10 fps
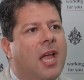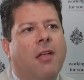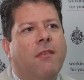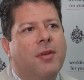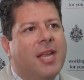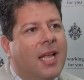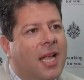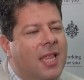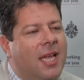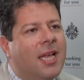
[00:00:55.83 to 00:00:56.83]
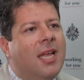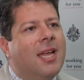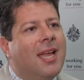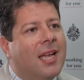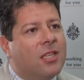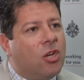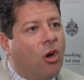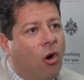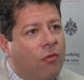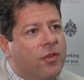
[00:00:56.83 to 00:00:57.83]
a very clear and
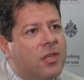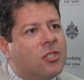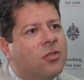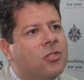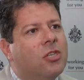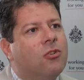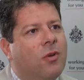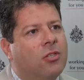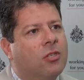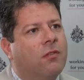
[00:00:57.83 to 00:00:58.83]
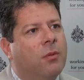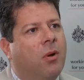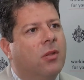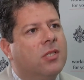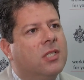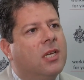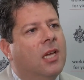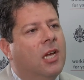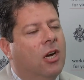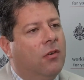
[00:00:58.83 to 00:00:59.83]
obvious continuation of the policy
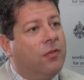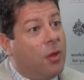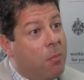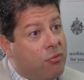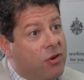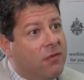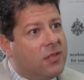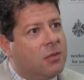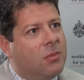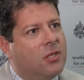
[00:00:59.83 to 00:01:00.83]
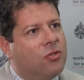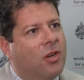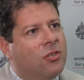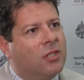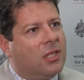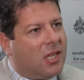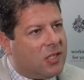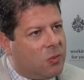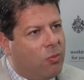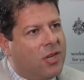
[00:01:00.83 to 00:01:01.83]
of the previous administration
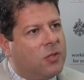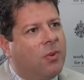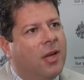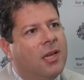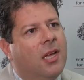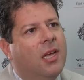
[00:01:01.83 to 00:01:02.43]
expressed by